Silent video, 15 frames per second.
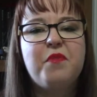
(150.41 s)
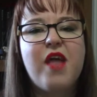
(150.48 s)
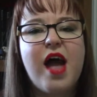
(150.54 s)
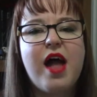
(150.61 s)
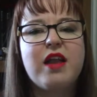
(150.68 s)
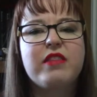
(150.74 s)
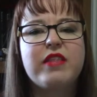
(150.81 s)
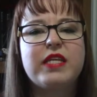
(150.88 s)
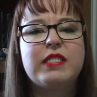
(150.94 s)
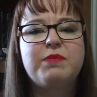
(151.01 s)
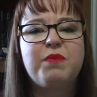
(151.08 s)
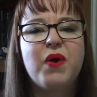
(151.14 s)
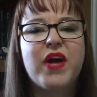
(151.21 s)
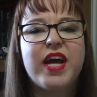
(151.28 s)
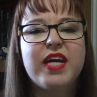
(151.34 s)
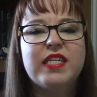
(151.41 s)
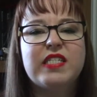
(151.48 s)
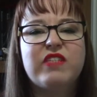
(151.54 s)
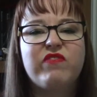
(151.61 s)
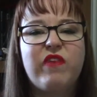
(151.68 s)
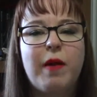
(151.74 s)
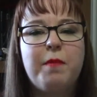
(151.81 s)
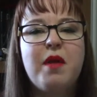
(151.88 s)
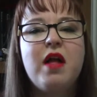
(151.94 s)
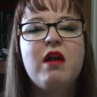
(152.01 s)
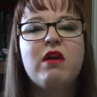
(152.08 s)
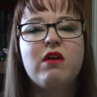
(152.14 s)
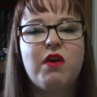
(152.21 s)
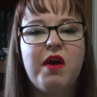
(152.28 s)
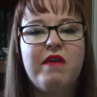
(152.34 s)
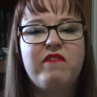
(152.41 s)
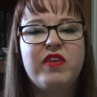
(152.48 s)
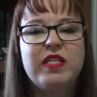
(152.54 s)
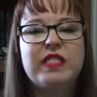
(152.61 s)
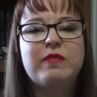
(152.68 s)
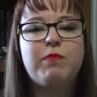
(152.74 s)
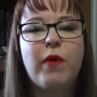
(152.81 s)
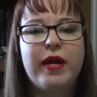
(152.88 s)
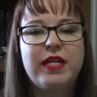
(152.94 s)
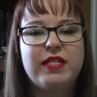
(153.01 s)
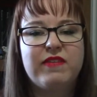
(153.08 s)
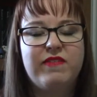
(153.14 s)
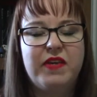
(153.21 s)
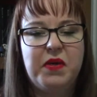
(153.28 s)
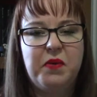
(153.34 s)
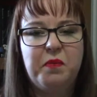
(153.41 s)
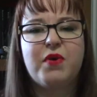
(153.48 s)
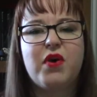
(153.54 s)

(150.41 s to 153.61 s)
and this book is from Griffin's point of view.